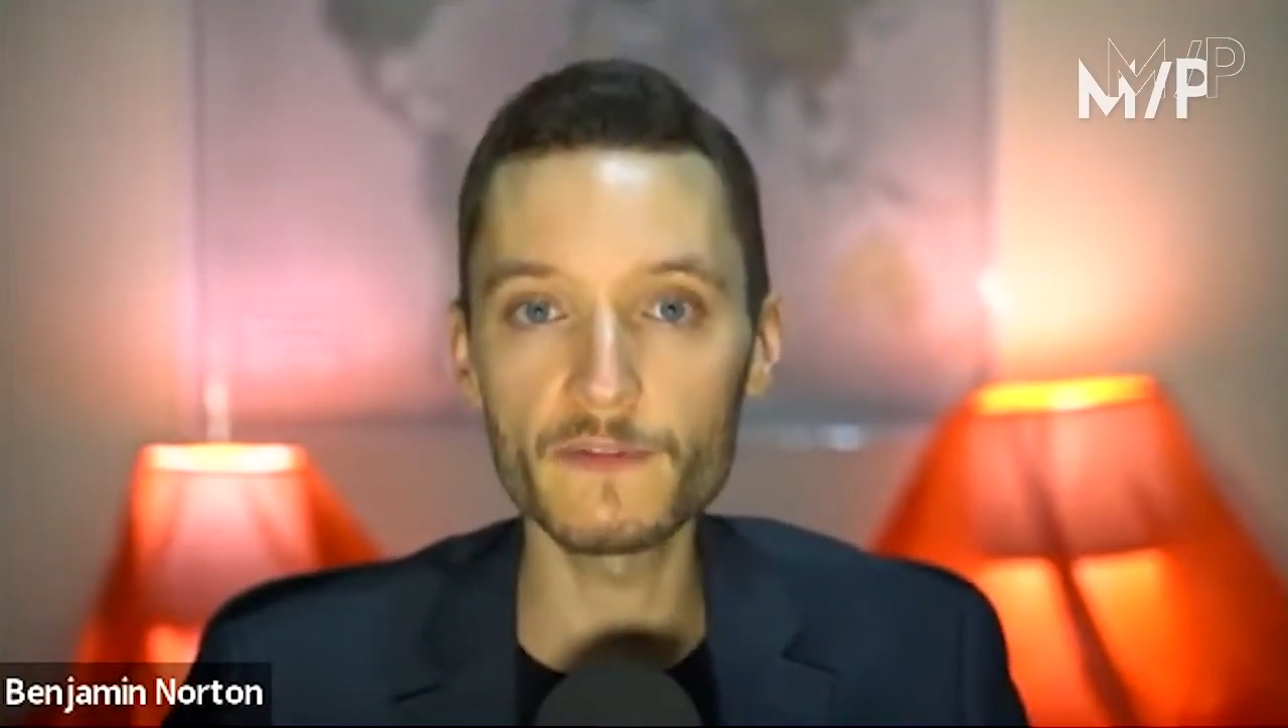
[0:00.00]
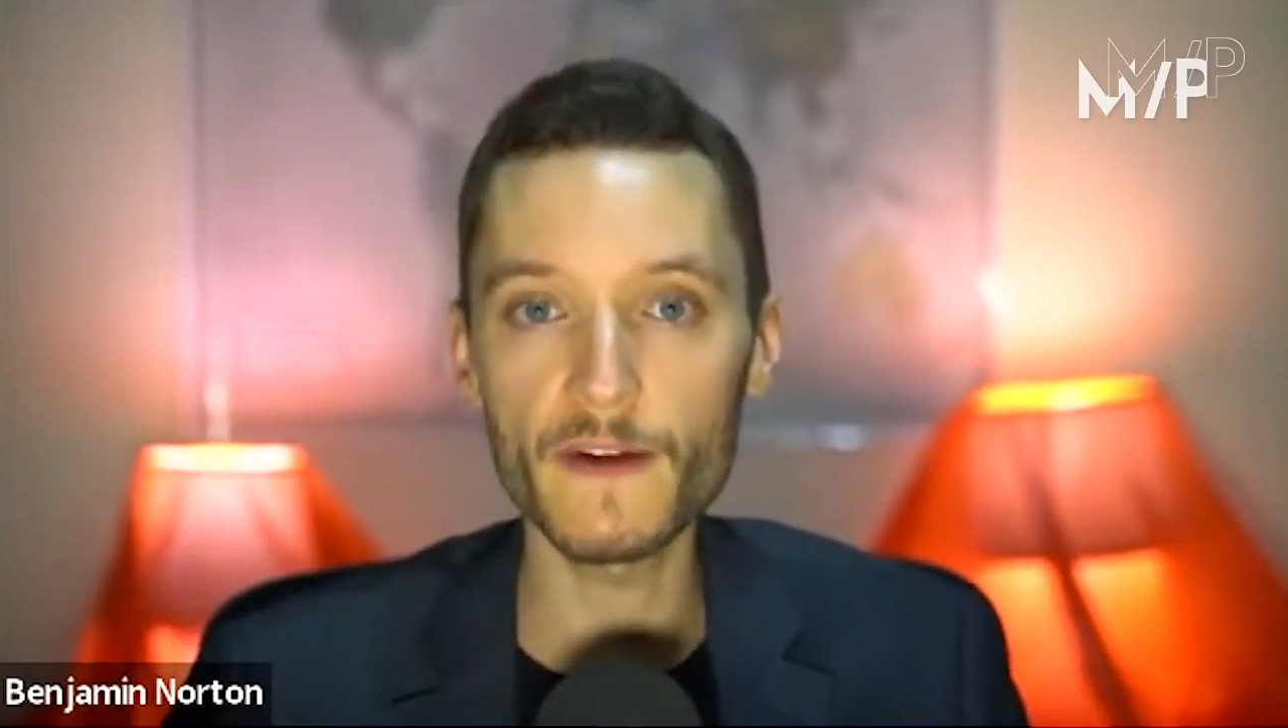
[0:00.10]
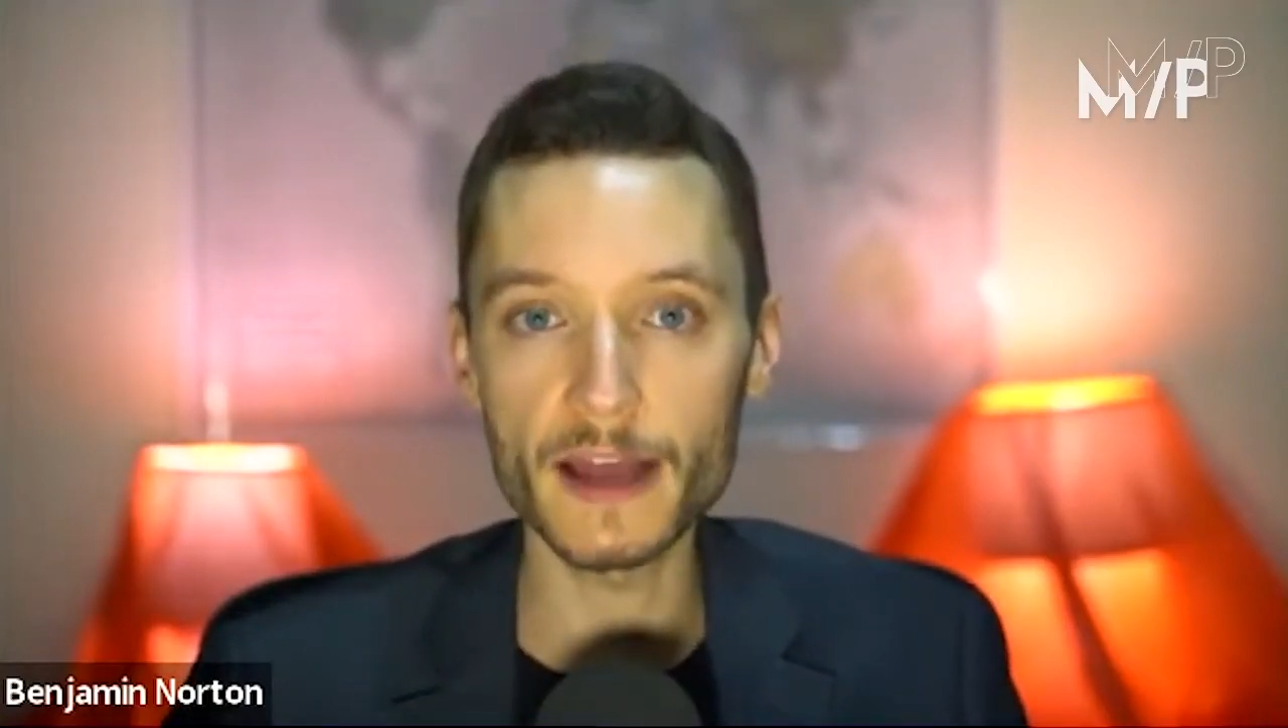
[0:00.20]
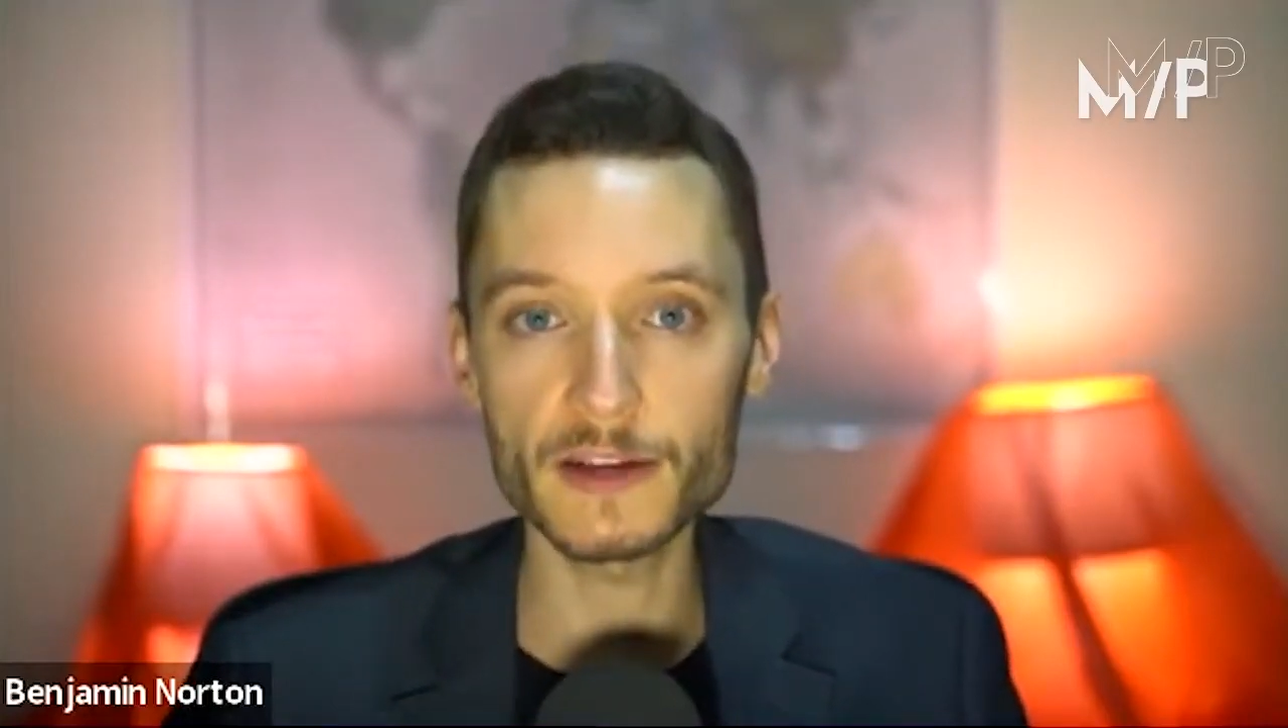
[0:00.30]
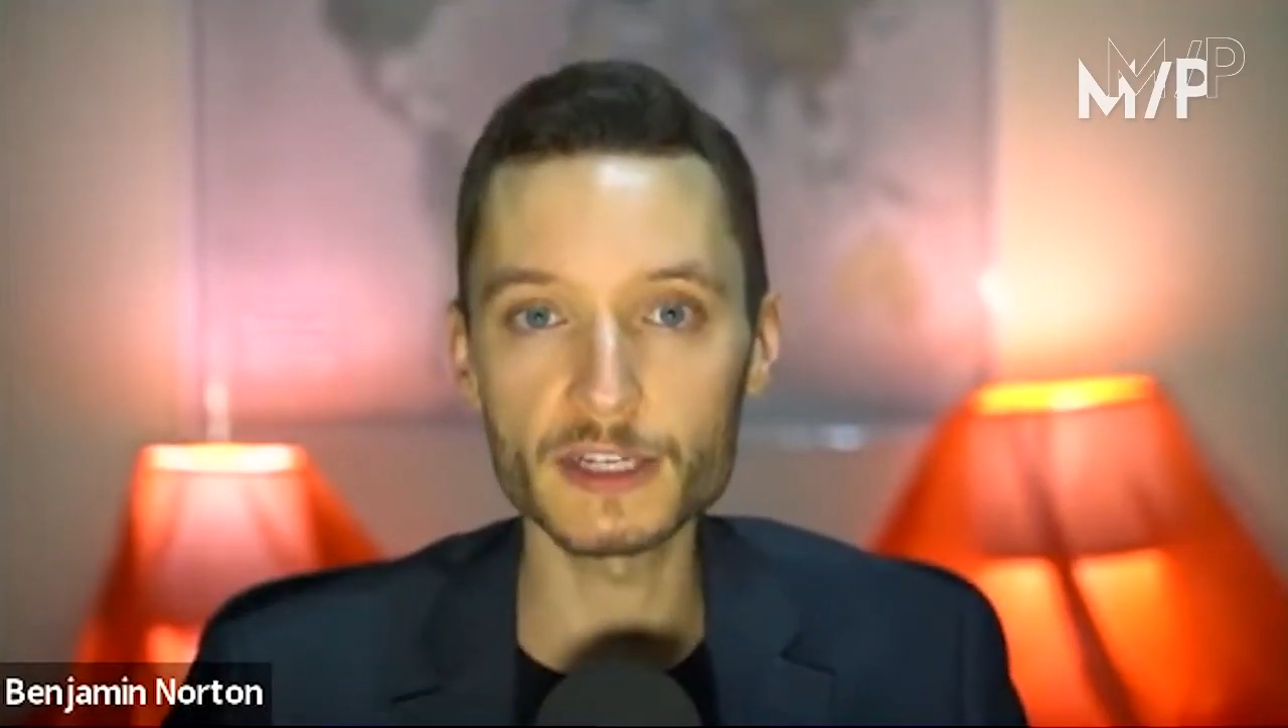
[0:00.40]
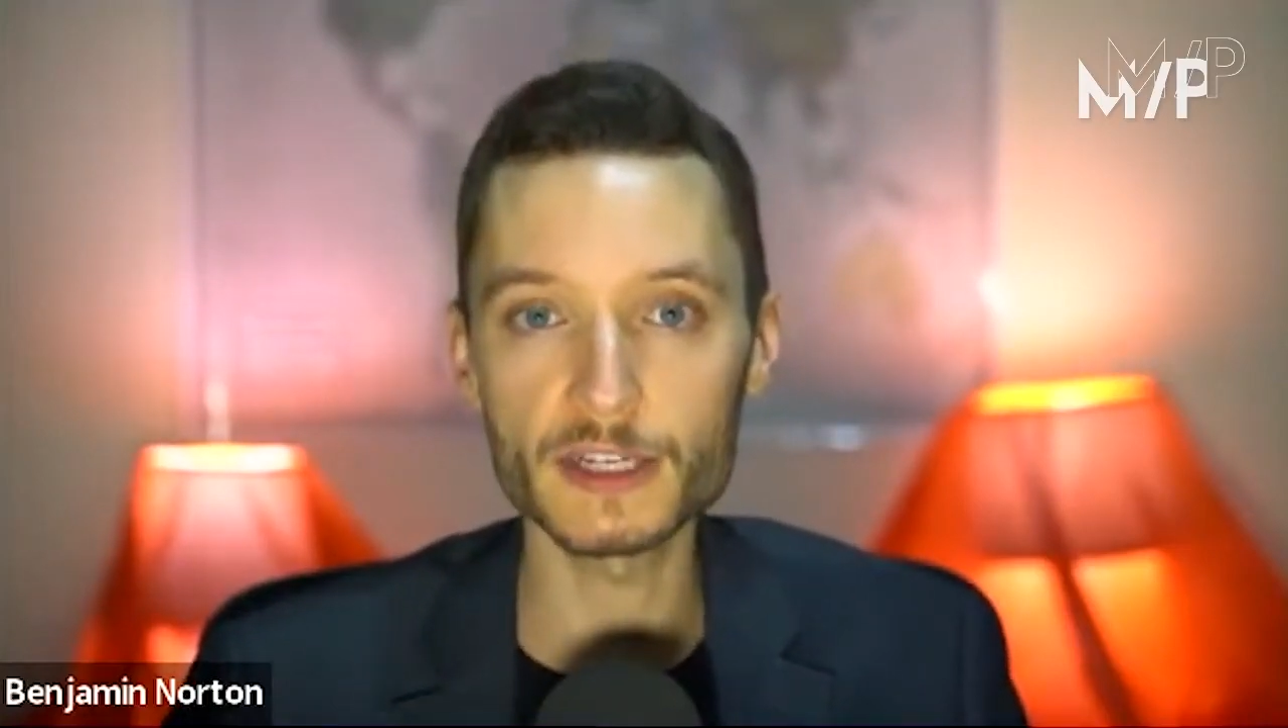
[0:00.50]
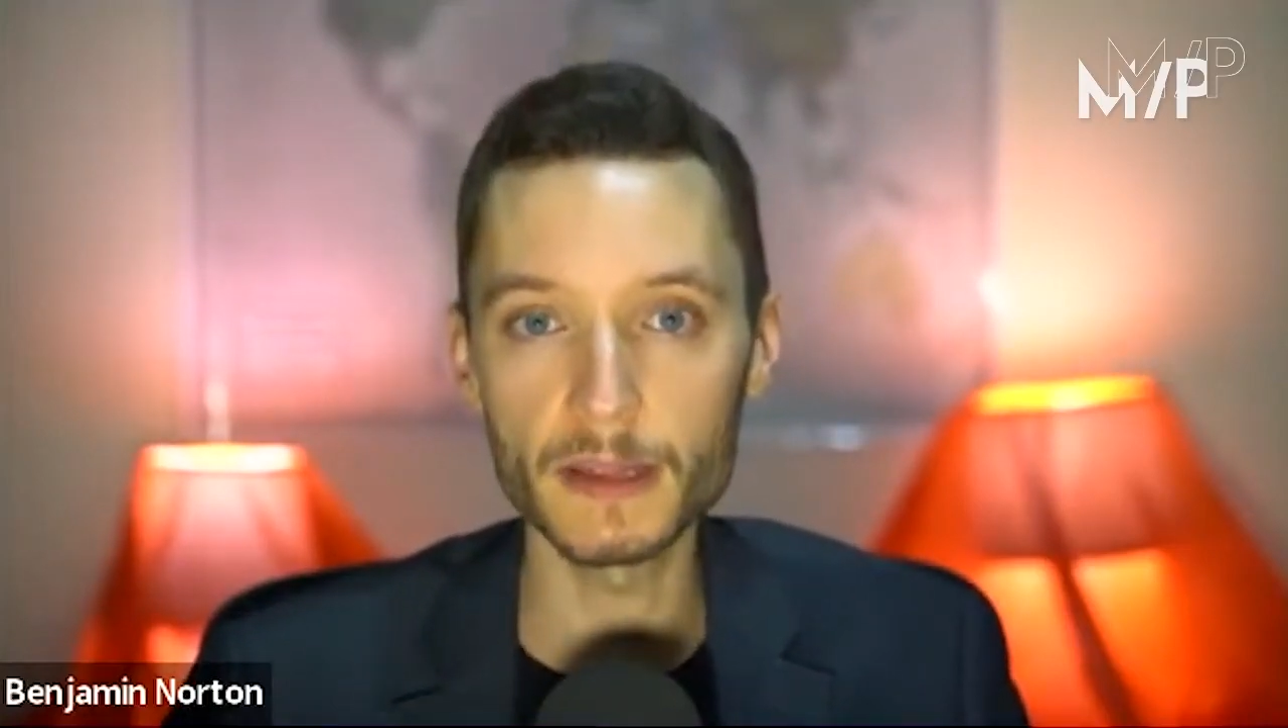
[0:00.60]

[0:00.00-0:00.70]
fascist